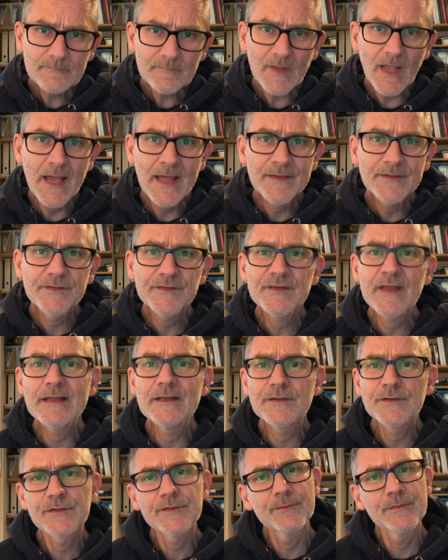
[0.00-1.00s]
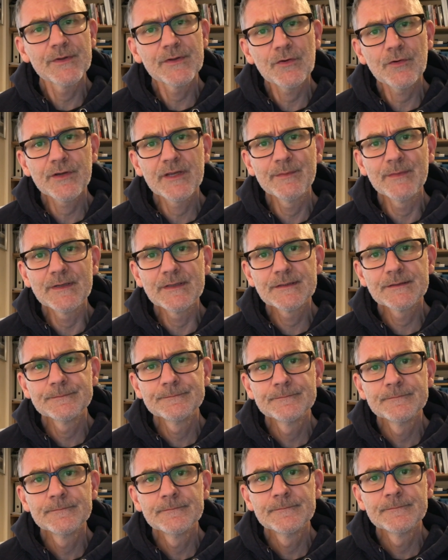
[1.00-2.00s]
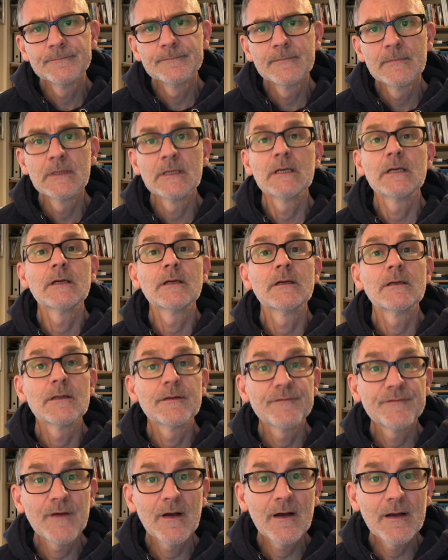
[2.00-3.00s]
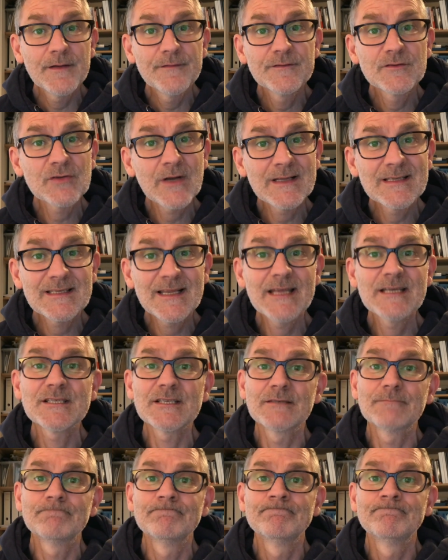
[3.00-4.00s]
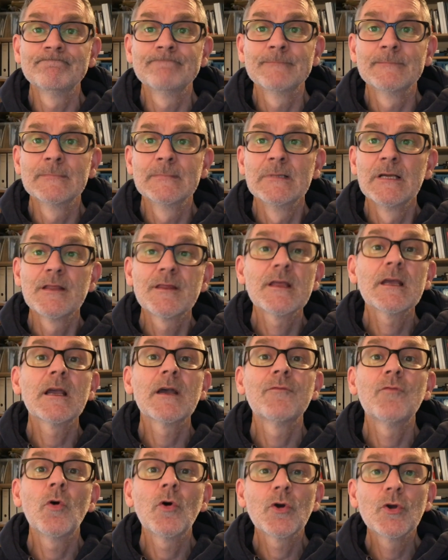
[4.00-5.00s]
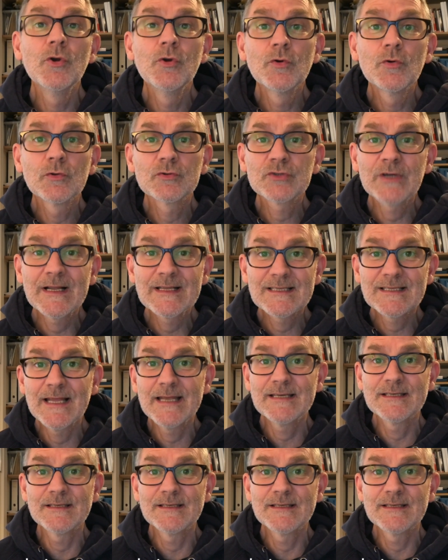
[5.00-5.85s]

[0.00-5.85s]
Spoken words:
and sense from the document. 5, translation. Think of what Google Translate